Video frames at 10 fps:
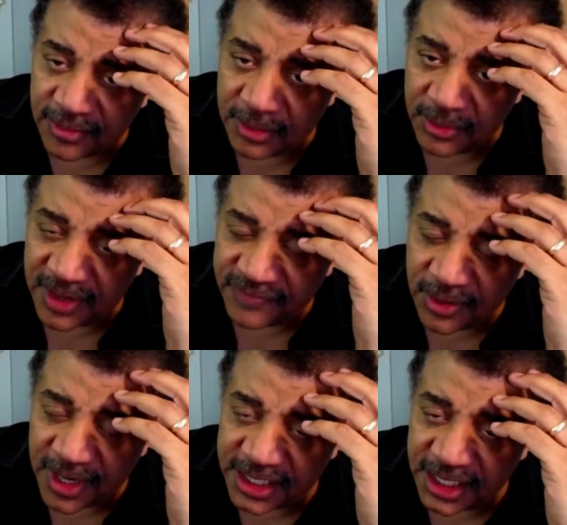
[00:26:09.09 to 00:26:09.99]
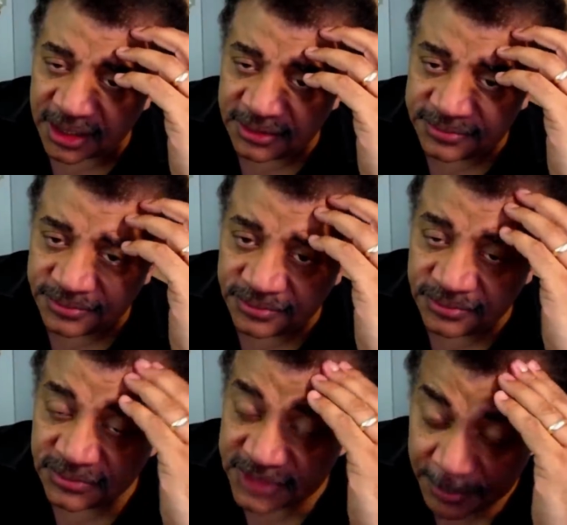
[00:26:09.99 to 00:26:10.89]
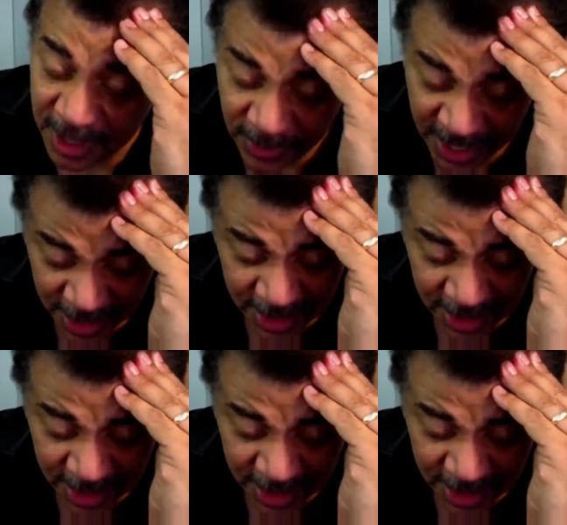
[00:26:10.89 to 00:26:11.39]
We have no idea. And by the way,